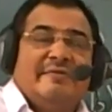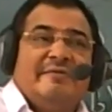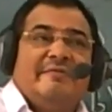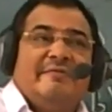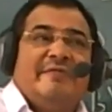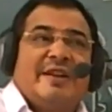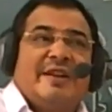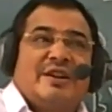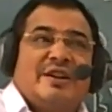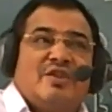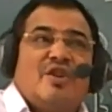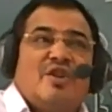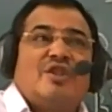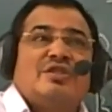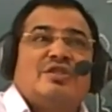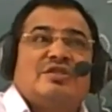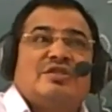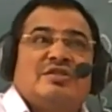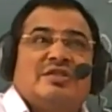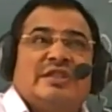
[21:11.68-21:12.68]

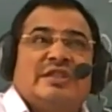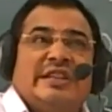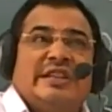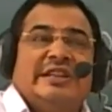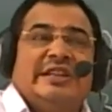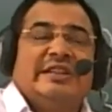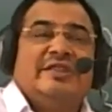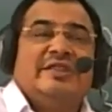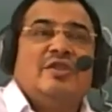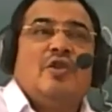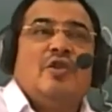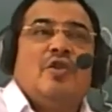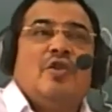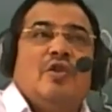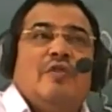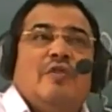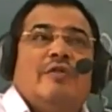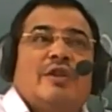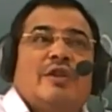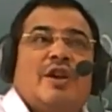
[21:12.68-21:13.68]
not seen
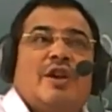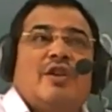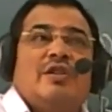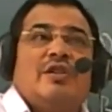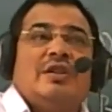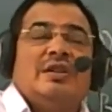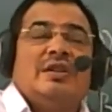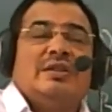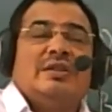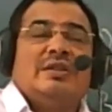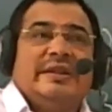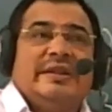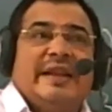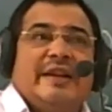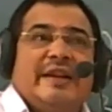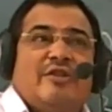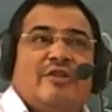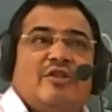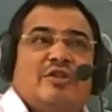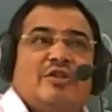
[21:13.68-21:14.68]
overall the
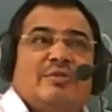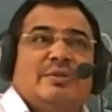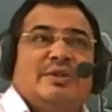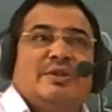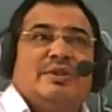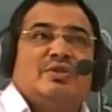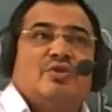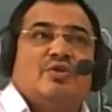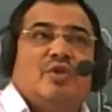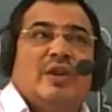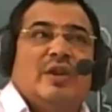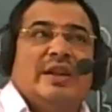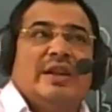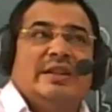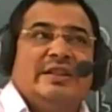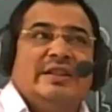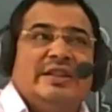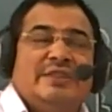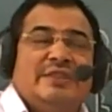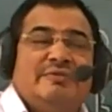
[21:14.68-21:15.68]
economy. So
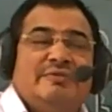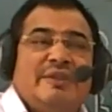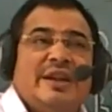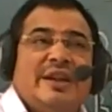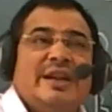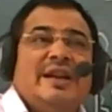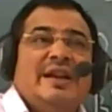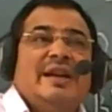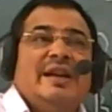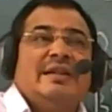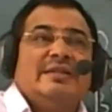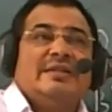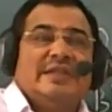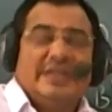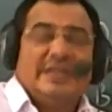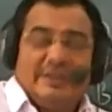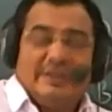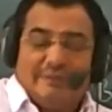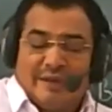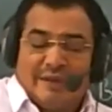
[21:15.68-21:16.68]
in this way,
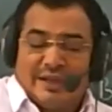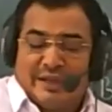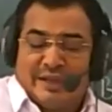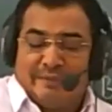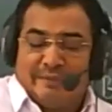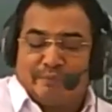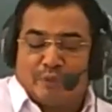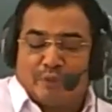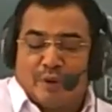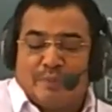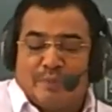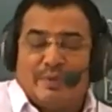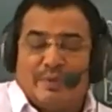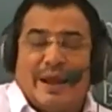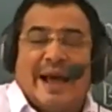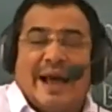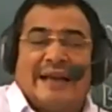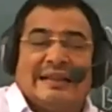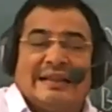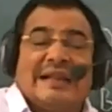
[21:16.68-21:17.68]
these were the problem,
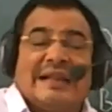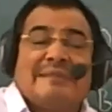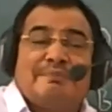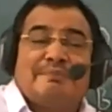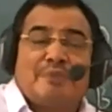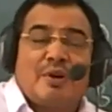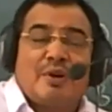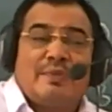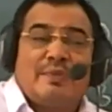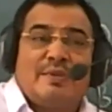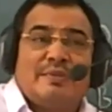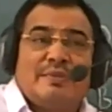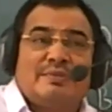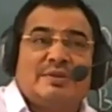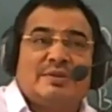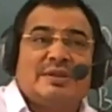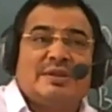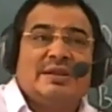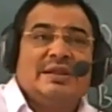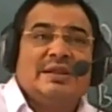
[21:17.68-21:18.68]
other
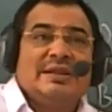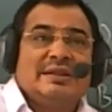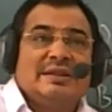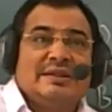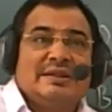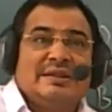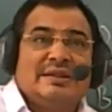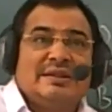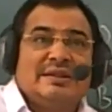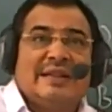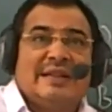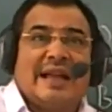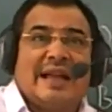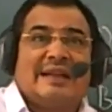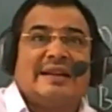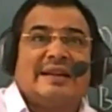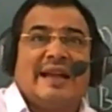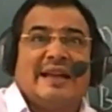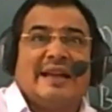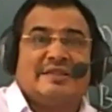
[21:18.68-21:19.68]
problems
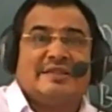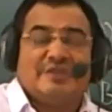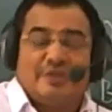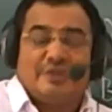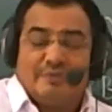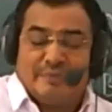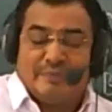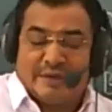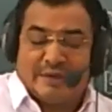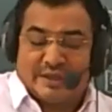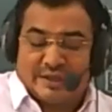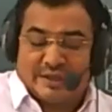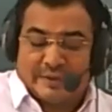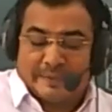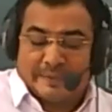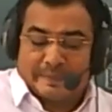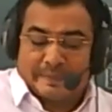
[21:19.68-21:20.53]
than achievements.